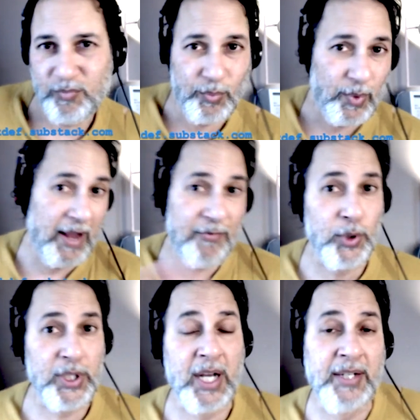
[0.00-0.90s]
have
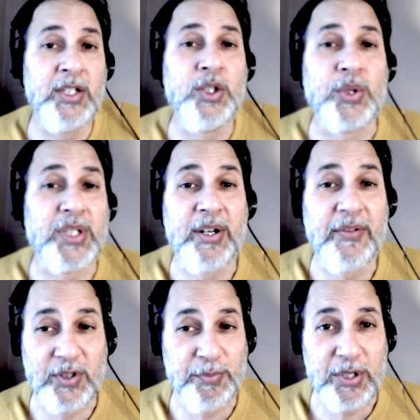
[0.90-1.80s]
really gotten into because I don't have
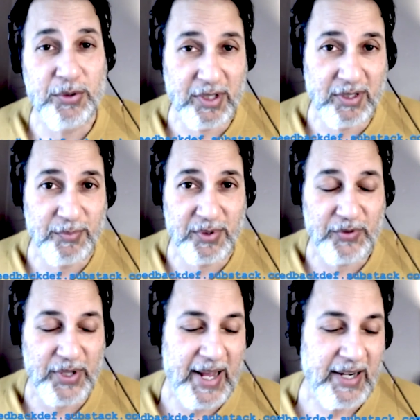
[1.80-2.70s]
the speaker systems for
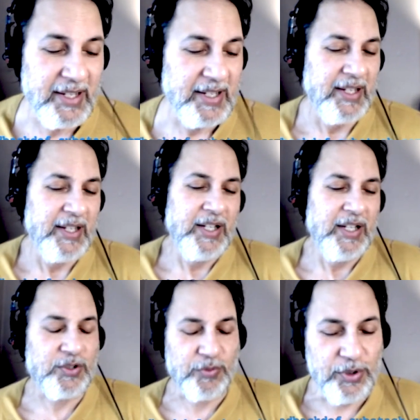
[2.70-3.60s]
that.
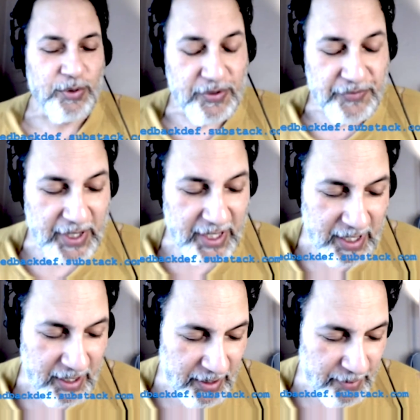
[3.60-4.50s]
It's really, really funny.